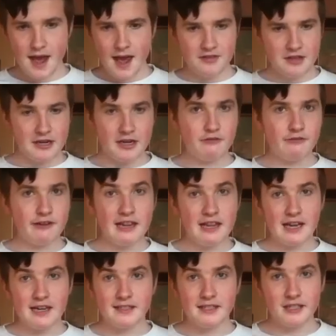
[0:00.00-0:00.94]
and then I
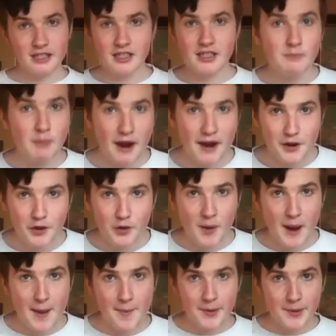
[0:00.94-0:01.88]
realize it's a spider
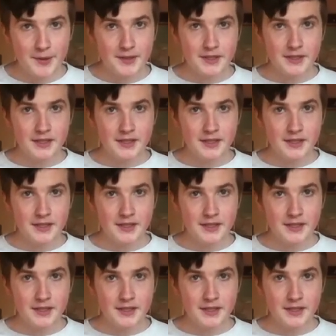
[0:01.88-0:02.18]
web.